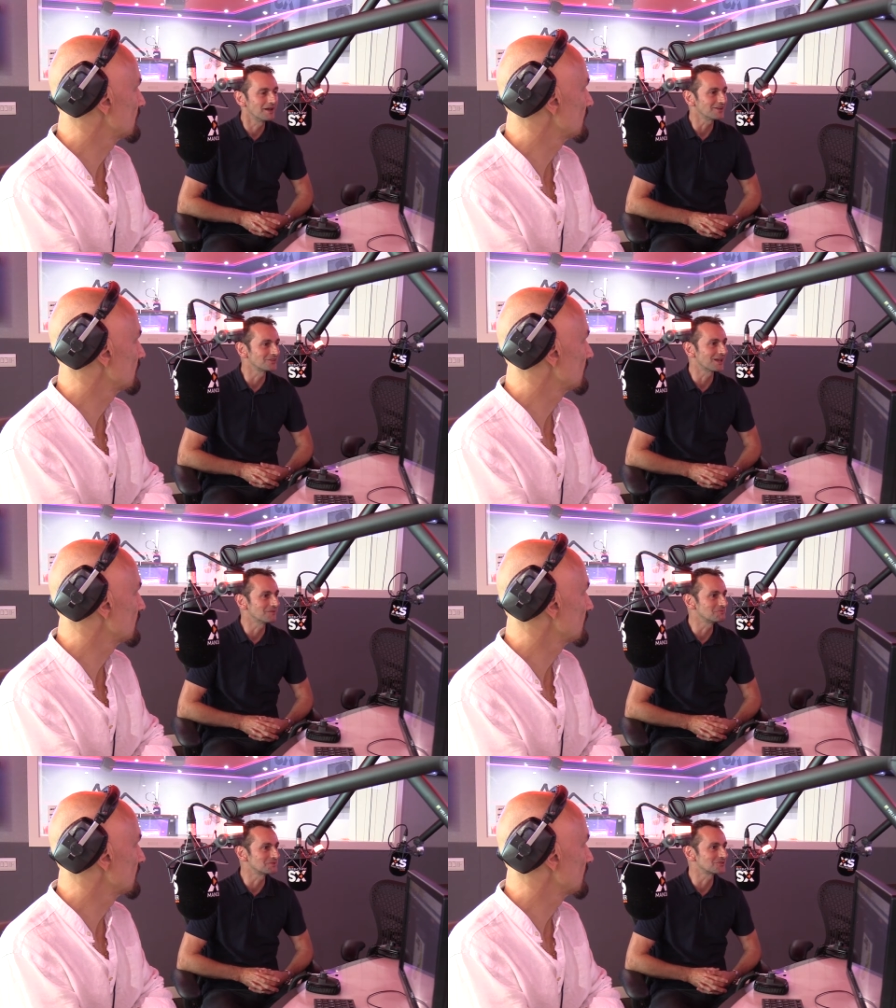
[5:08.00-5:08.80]
make good
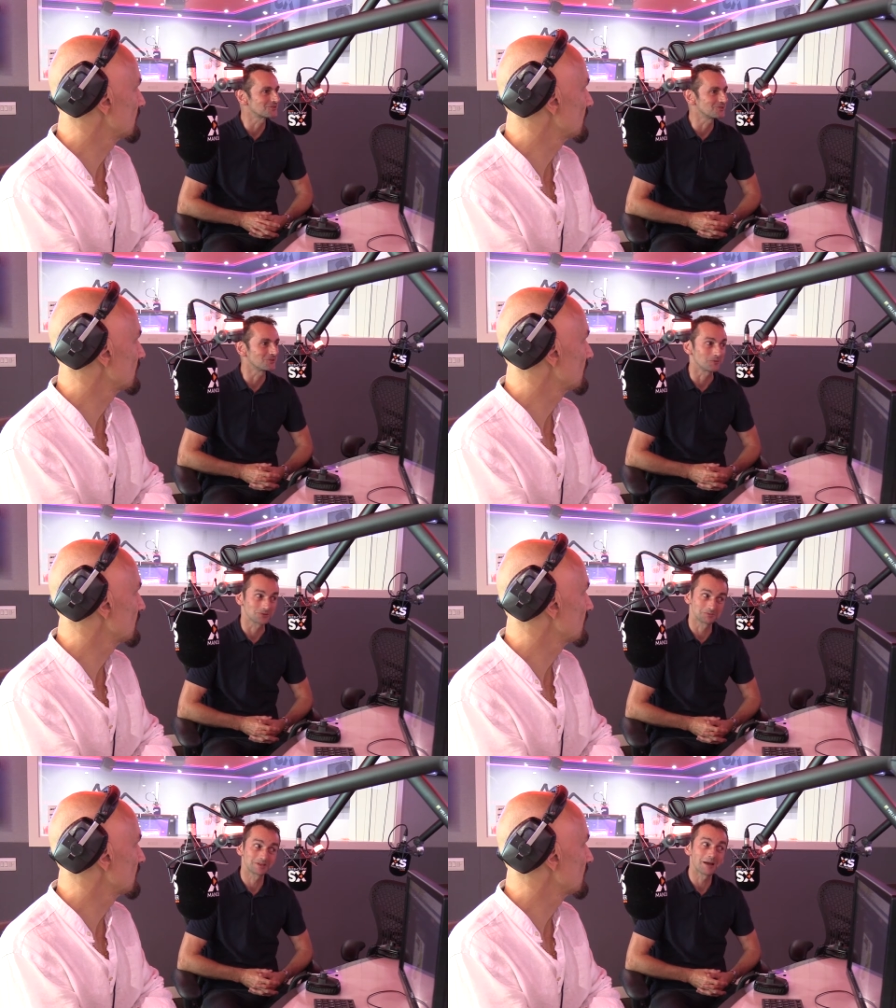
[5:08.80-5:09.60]
albums in the studio, but
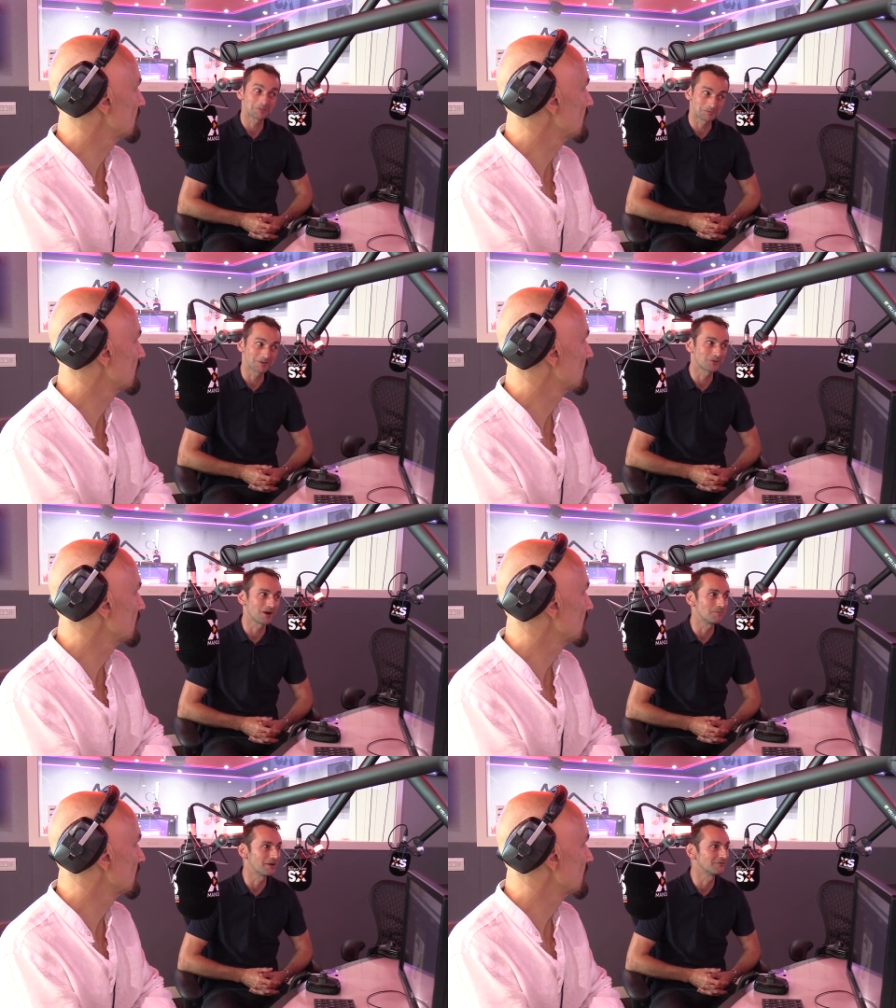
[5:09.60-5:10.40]
sometimes it's been
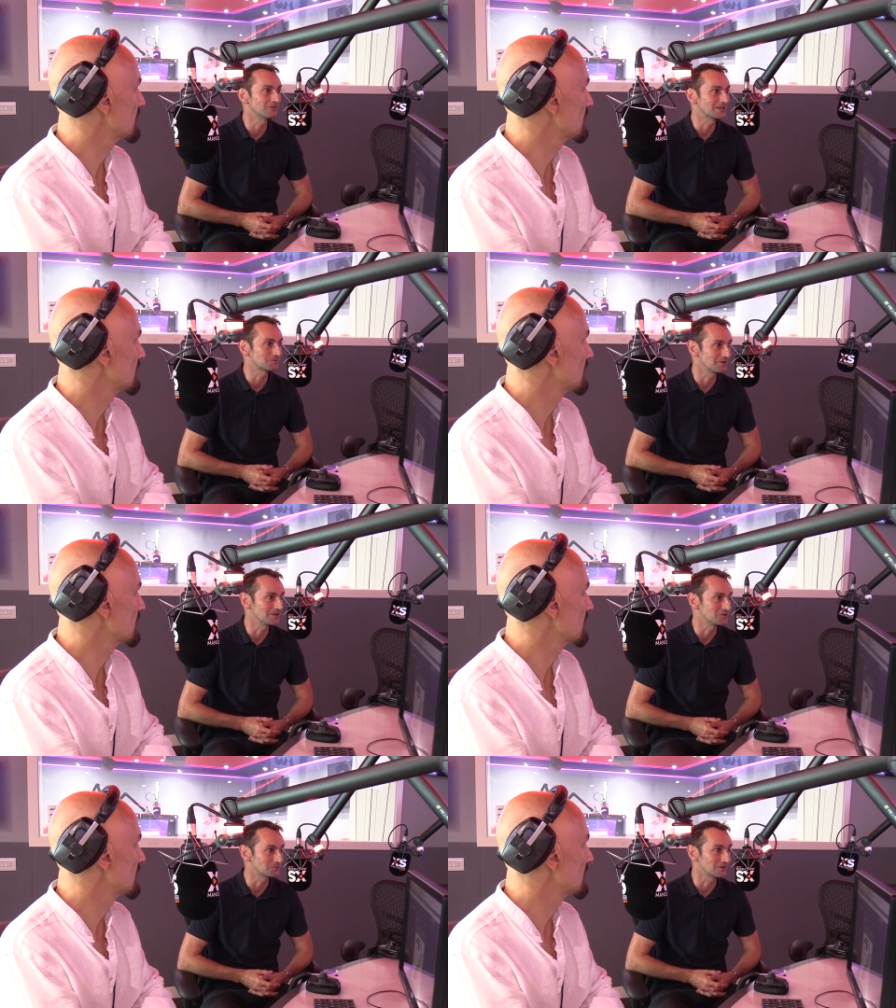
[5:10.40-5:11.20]
quite a painful
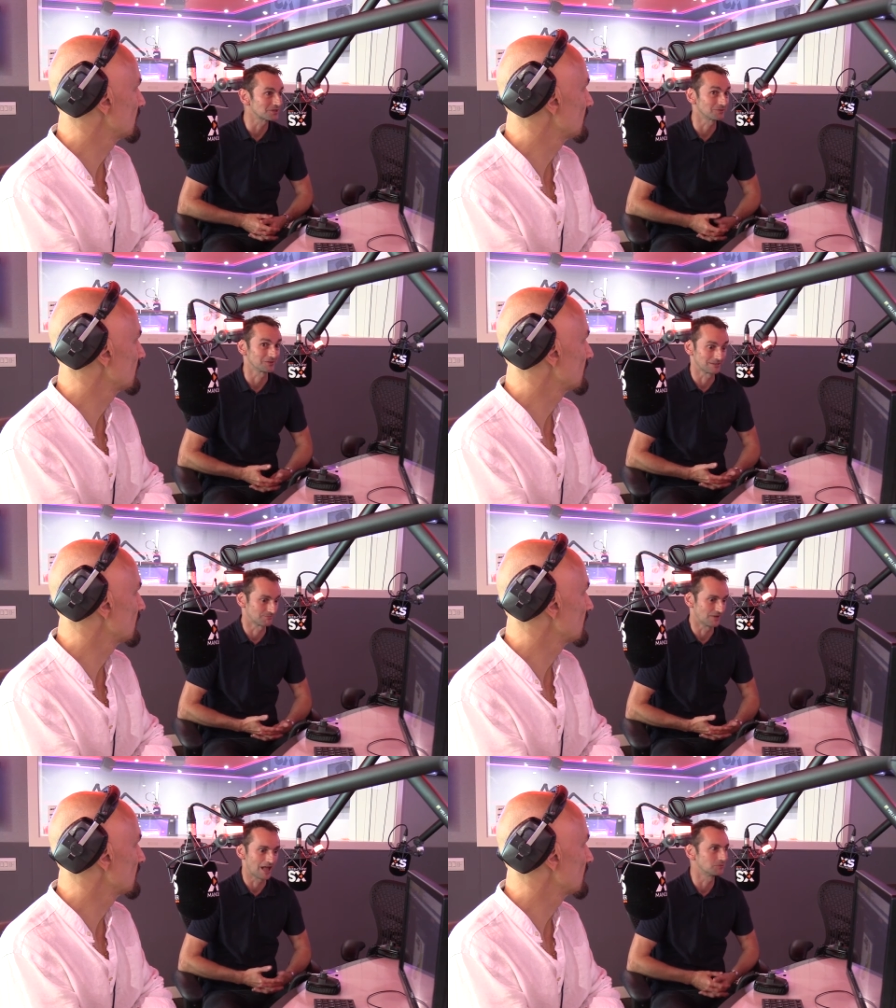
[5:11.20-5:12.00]
experience. But yeah. this one,
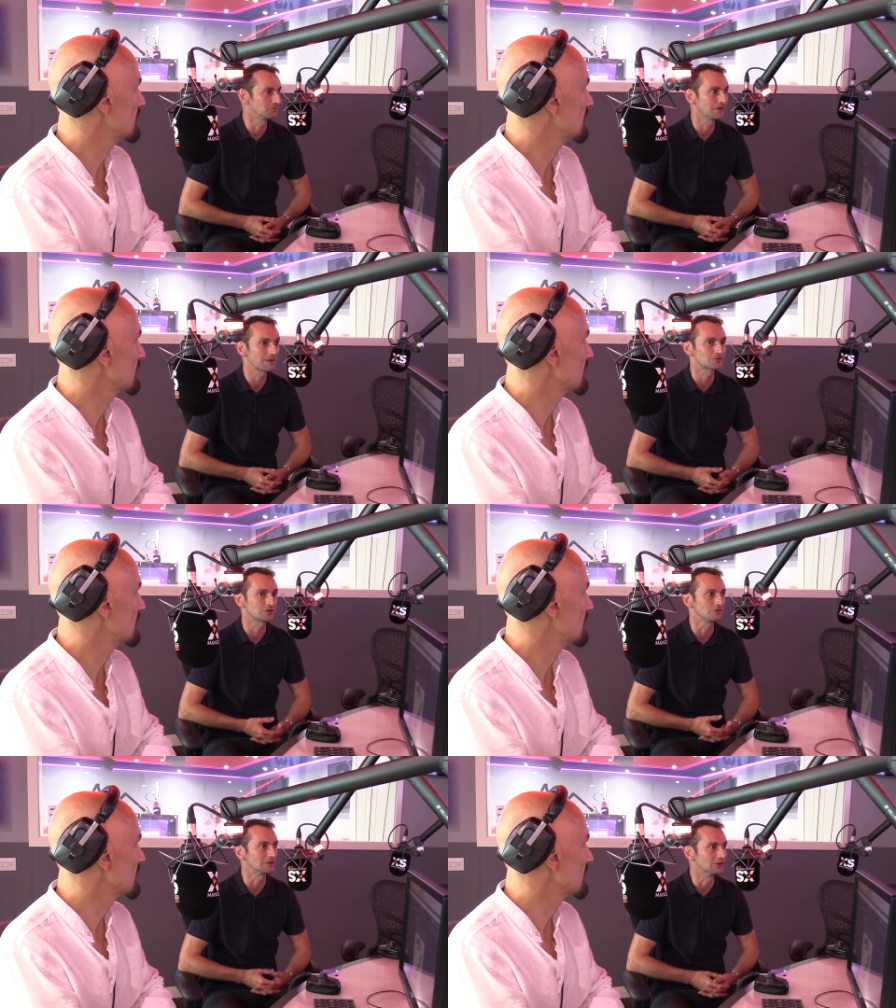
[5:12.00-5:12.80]
album, we
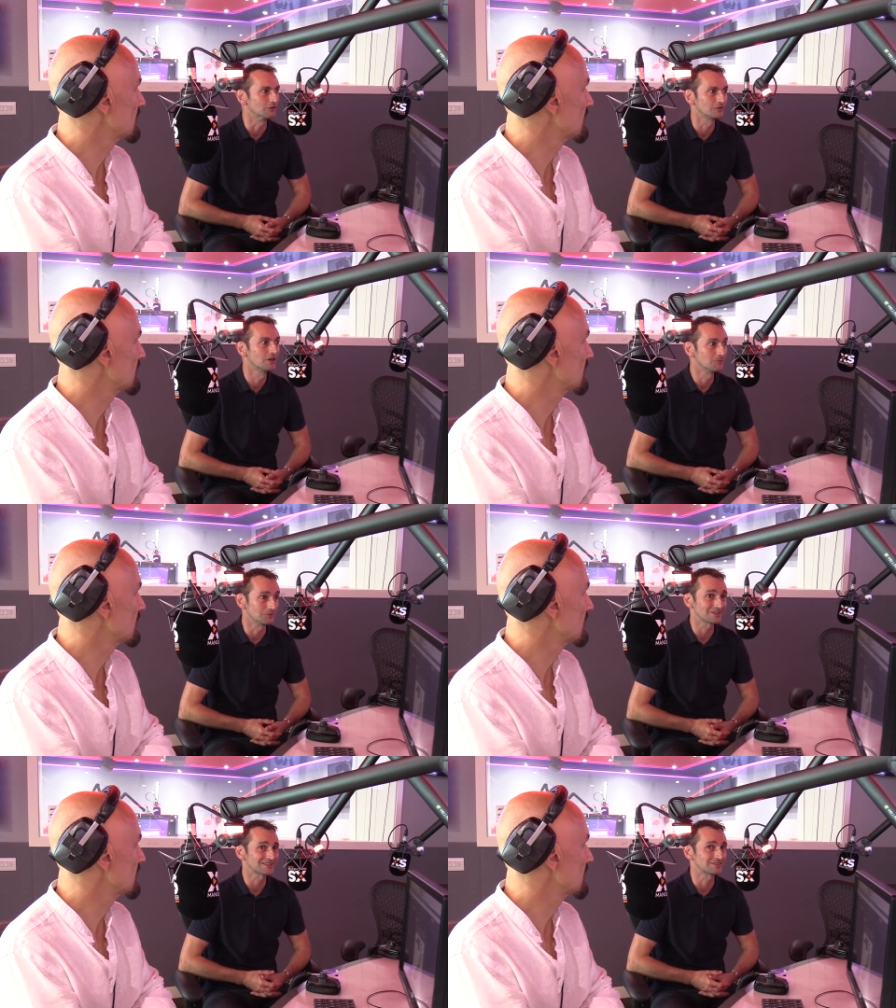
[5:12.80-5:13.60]
absolutely love. It
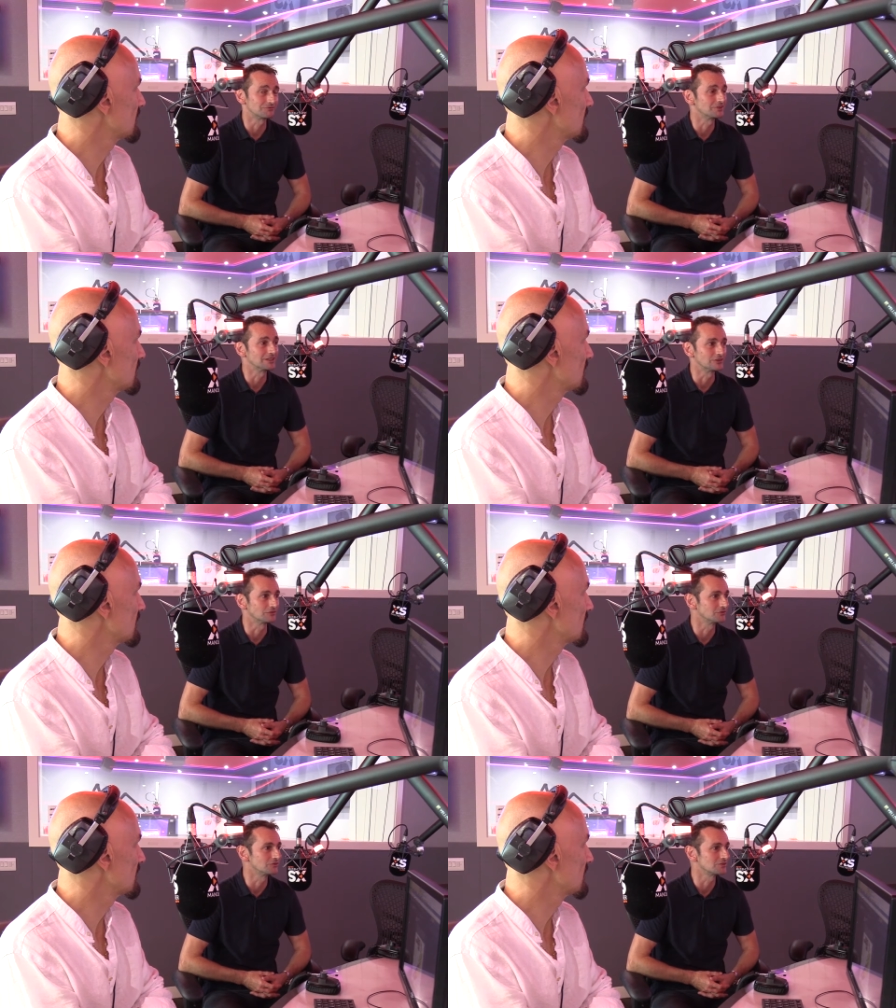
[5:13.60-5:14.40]
was actually really good
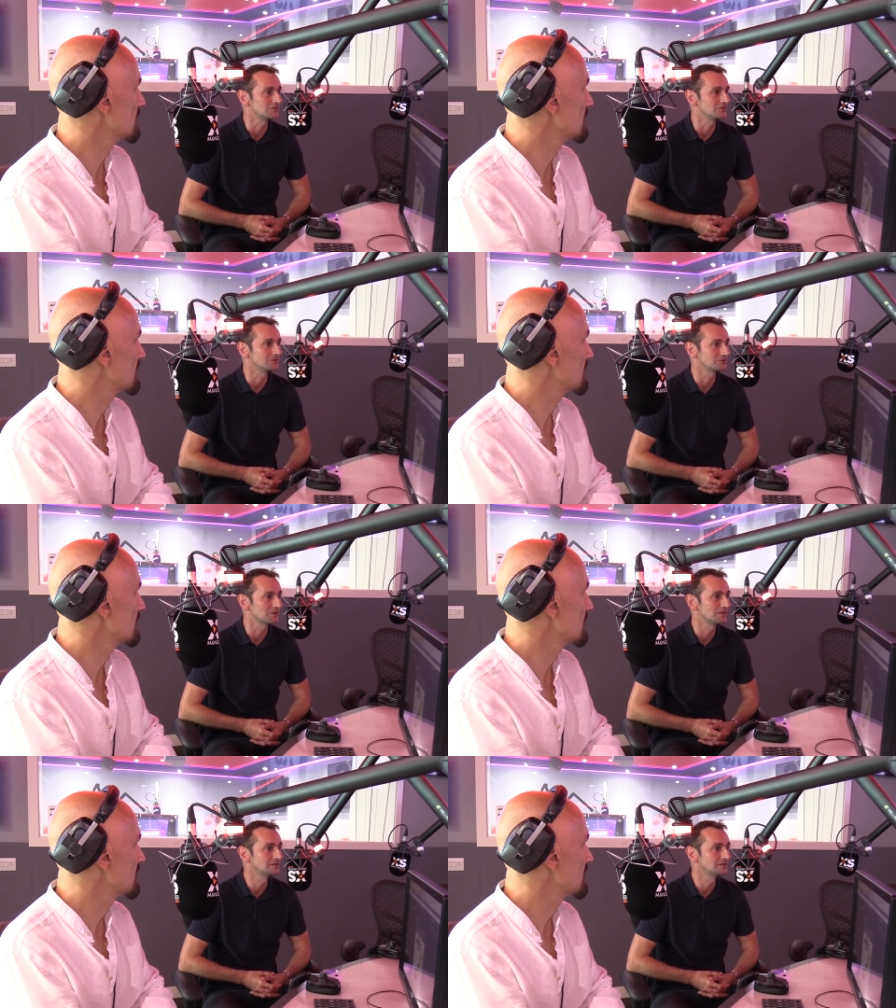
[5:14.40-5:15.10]
fun to do as well.